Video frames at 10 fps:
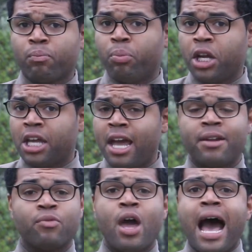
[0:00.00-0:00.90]
But
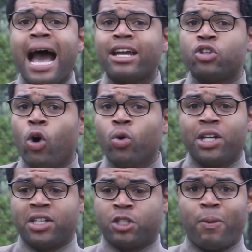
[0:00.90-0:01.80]
again, I don't
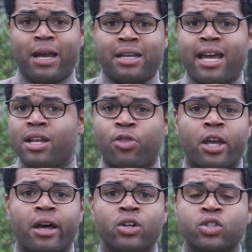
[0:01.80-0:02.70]
expect
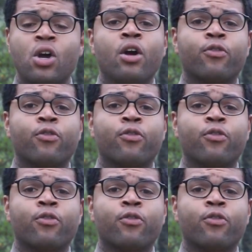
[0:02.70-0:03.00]
anything else